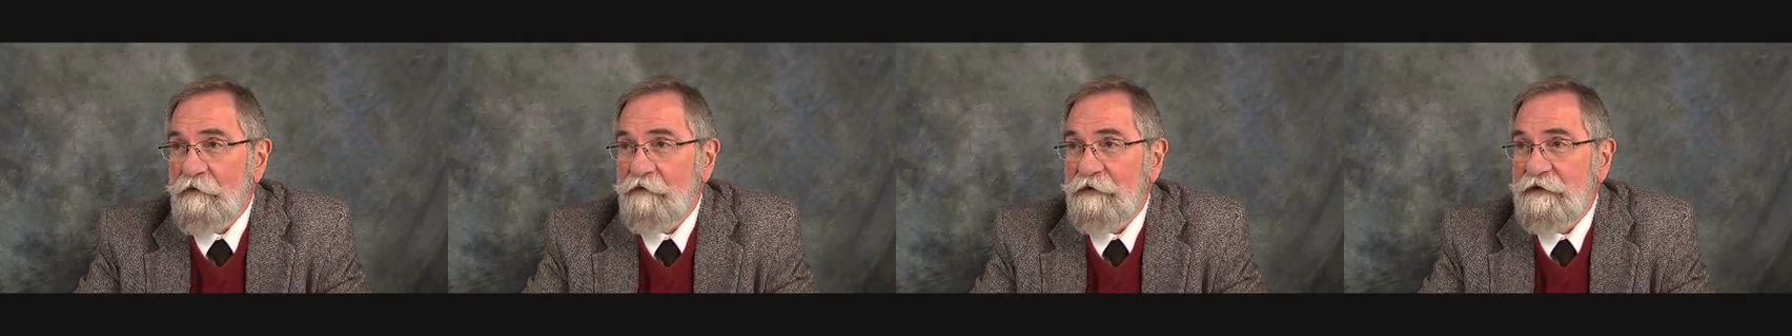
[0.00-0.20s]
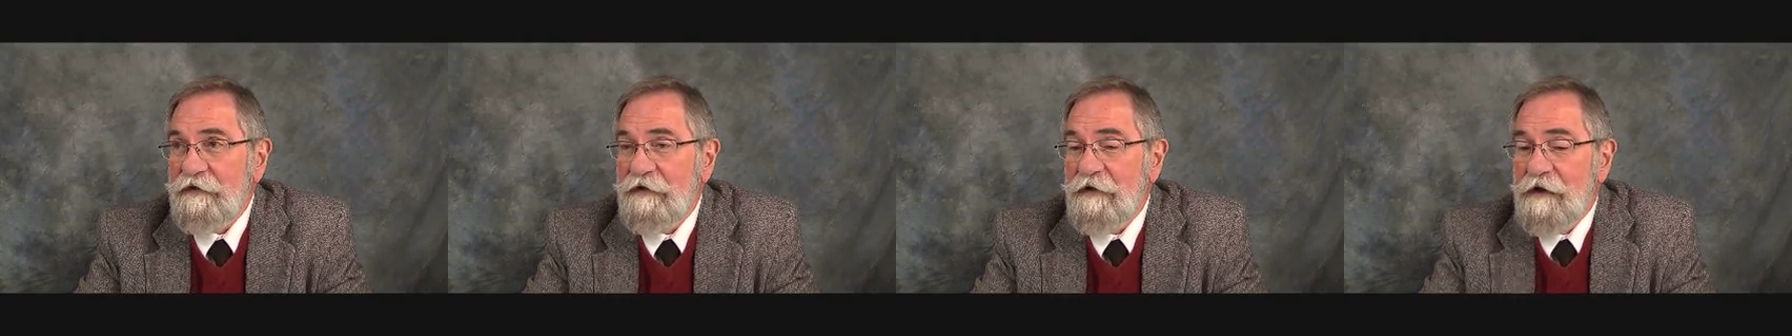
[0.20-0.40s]

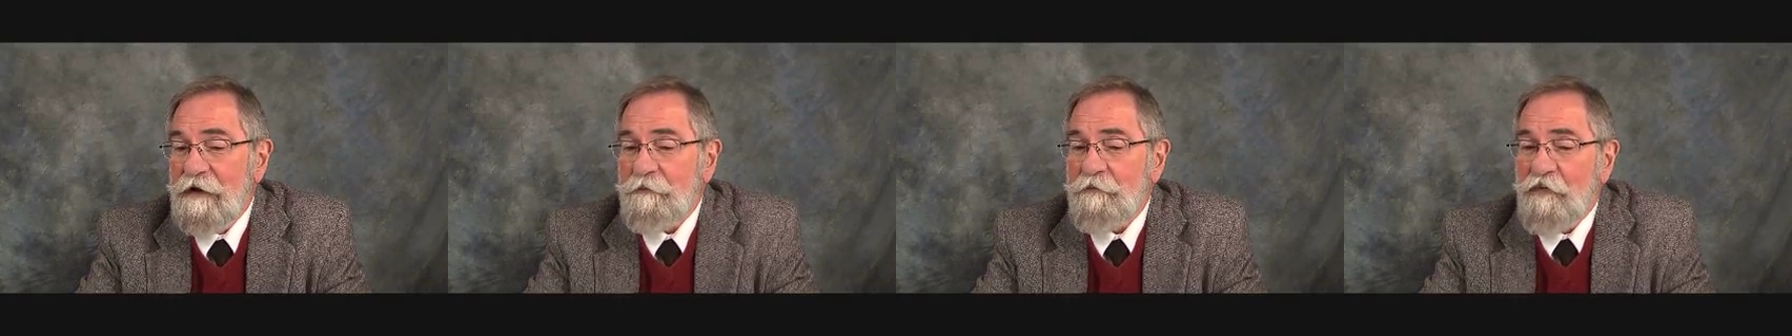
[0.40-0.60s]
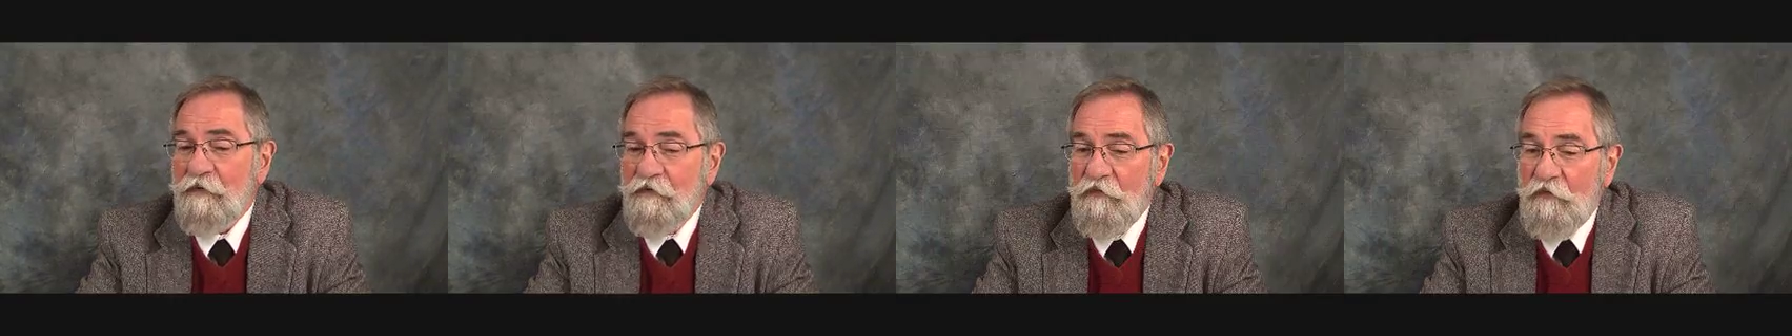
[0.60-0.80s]
We did
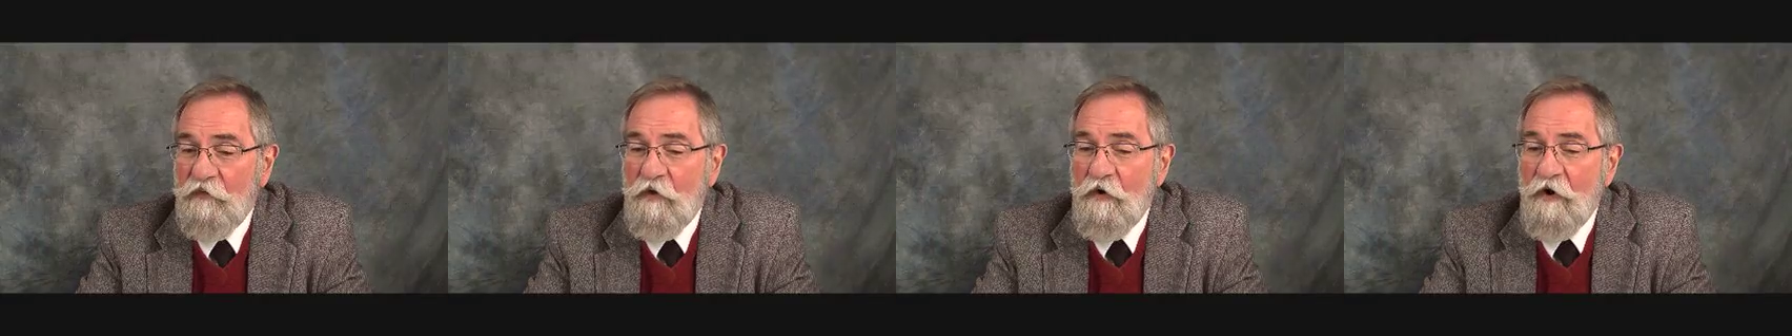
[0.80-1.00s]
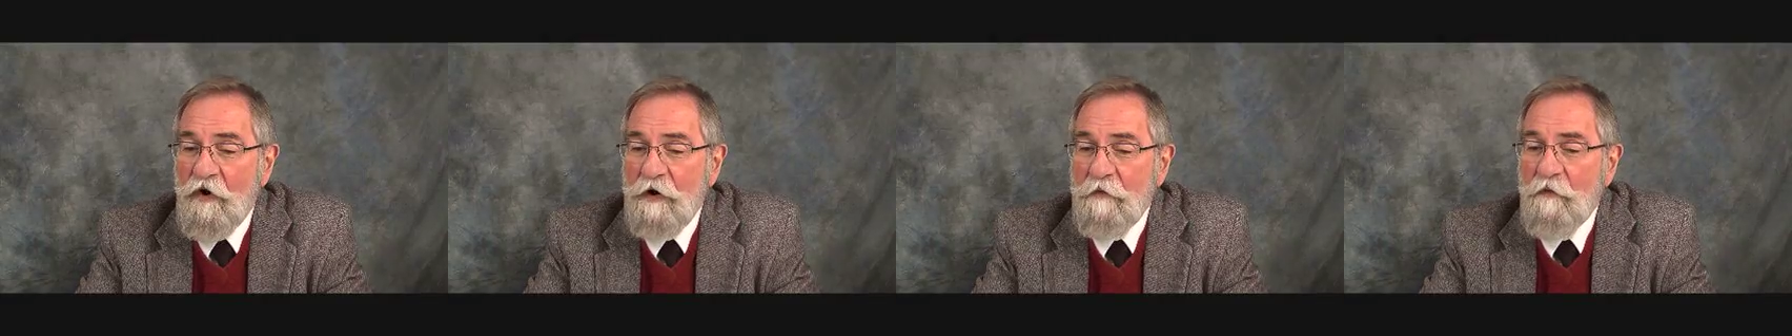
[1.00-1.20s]
not
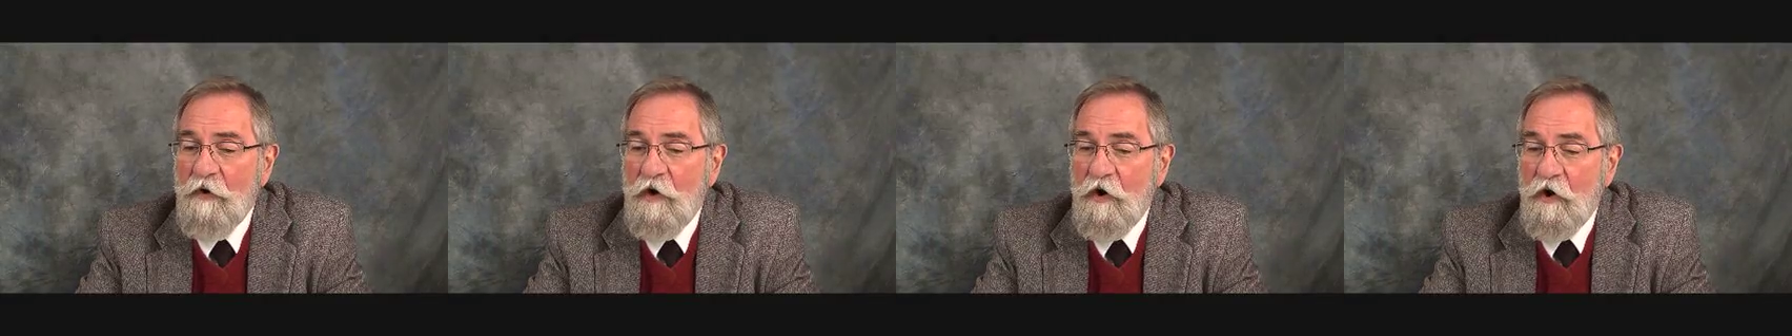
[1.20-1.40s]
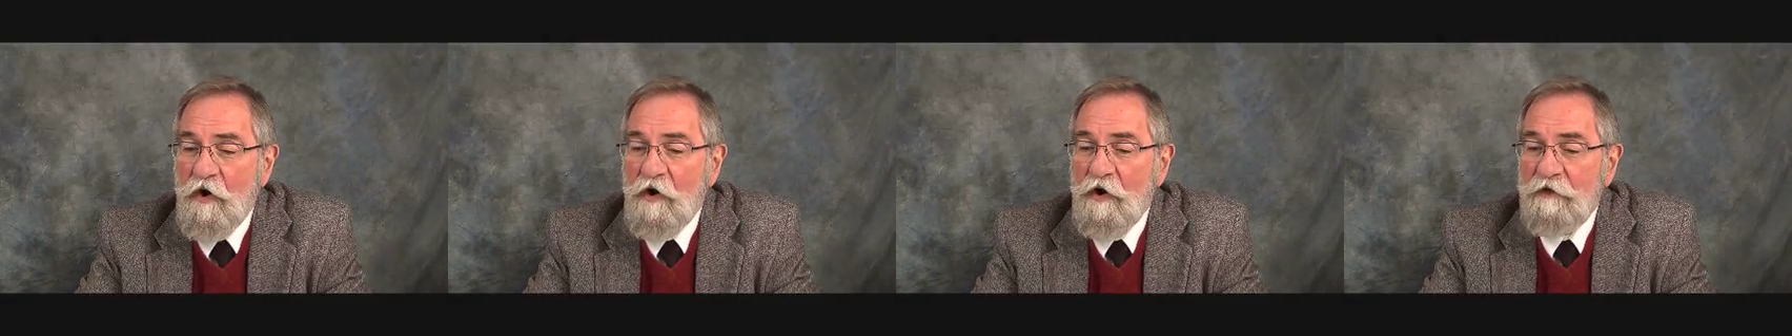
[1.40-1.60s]

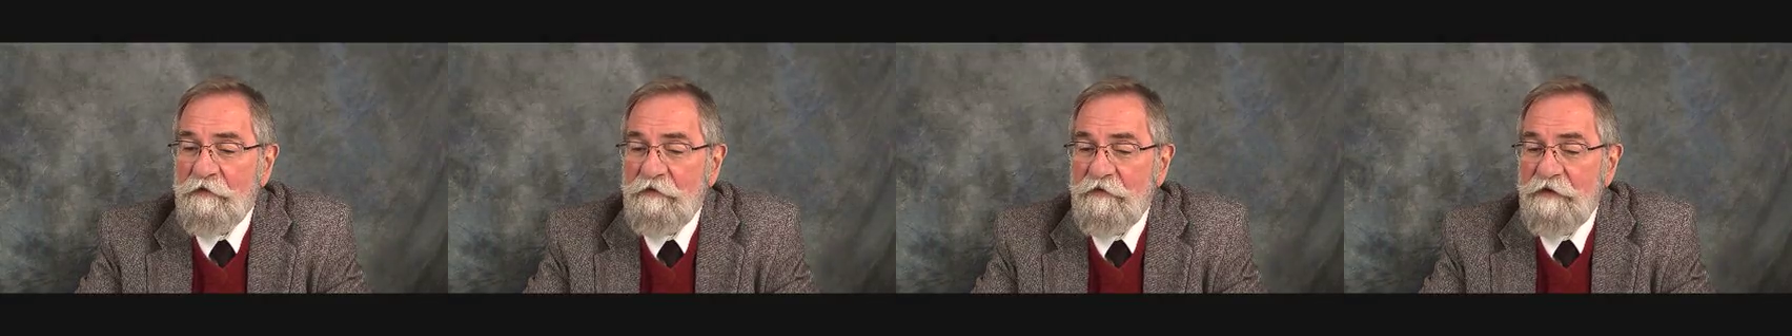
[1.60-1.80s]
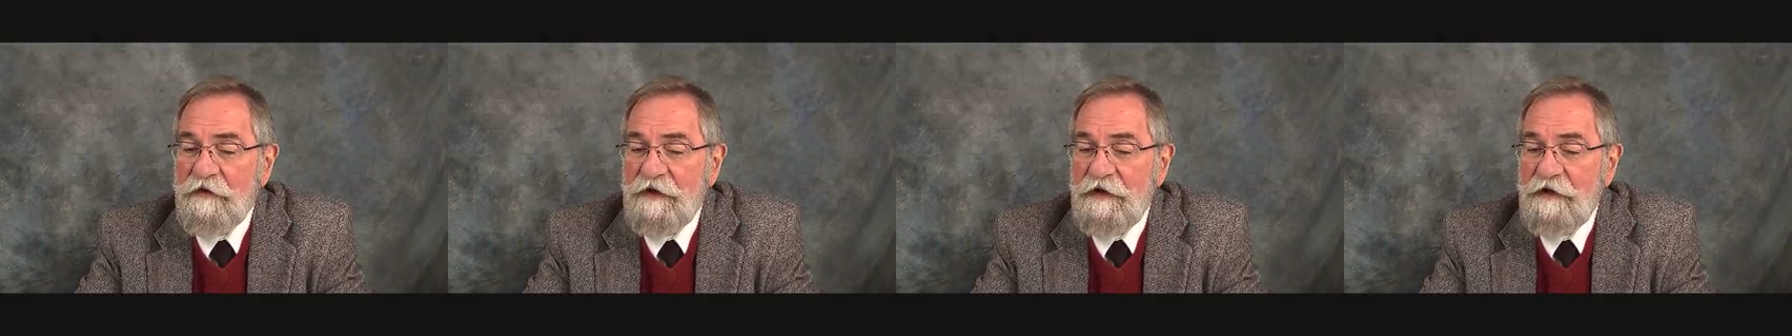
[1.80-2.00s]
perform
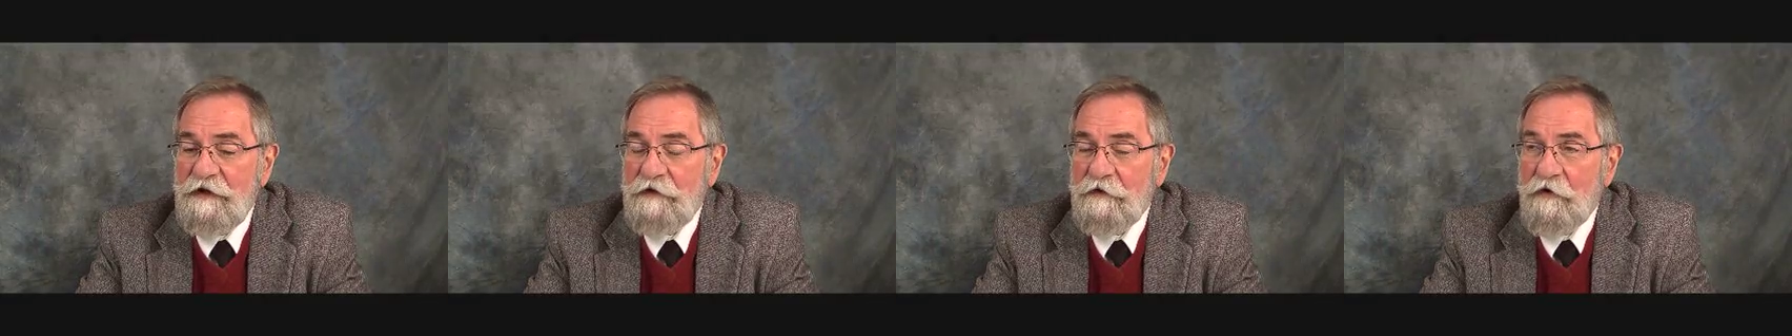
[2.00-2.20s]
on the